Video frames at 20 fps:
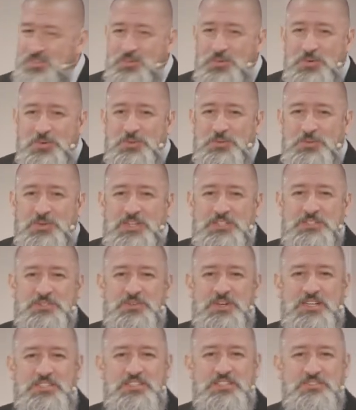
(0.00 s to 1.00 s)
or the
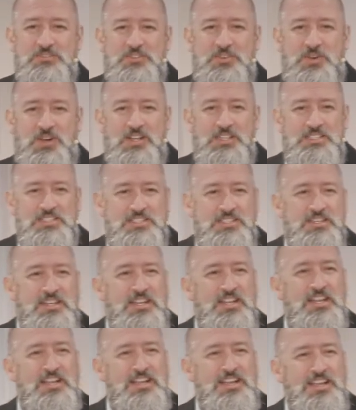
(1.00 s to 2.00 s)
resurrection of Christ.
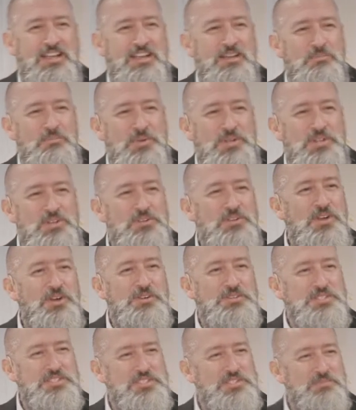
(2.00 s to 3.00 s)
But you
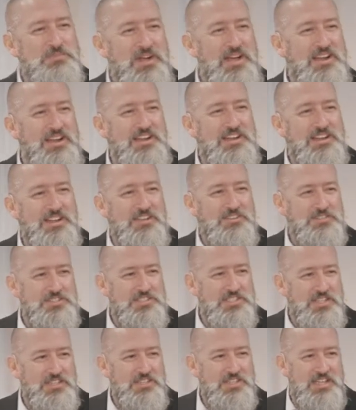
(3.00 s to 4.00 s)
know, just about any
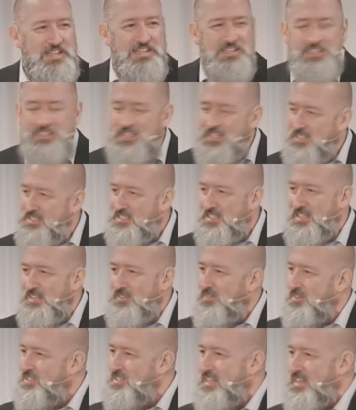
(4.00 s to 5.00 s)
other Sunday, it's
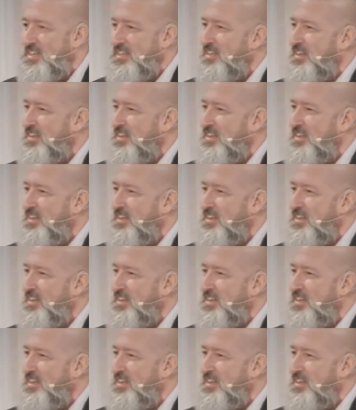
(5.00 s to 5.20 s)
give or take.